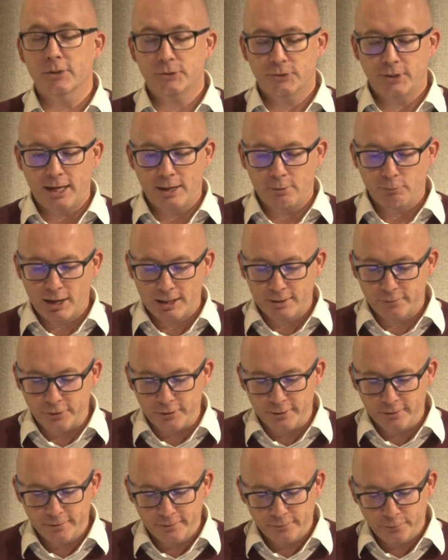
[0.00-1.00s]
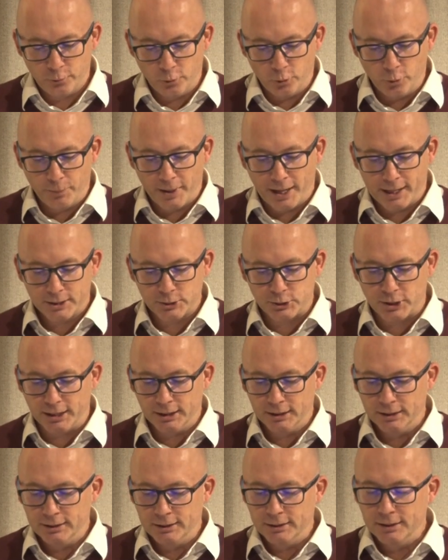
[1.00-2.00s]
stay relevant for packaging
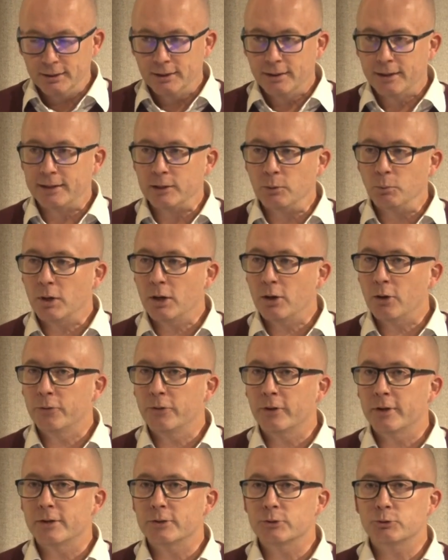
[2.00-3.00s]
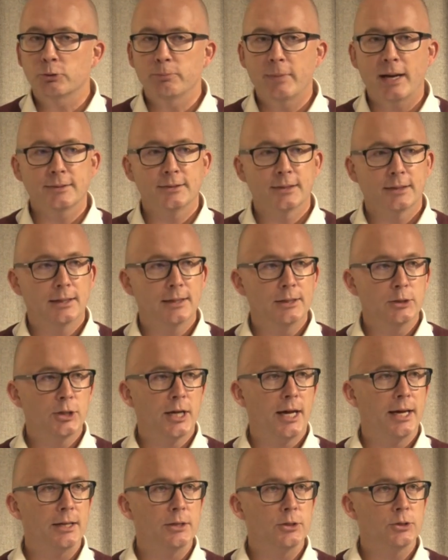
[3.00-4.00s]
in a world that has dramatically
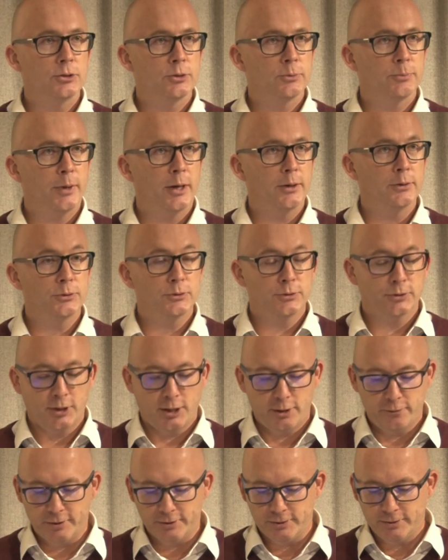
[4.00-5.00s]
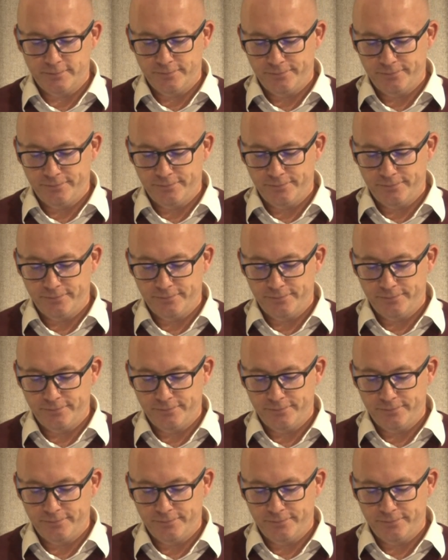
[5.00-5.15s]
changed post-COVID.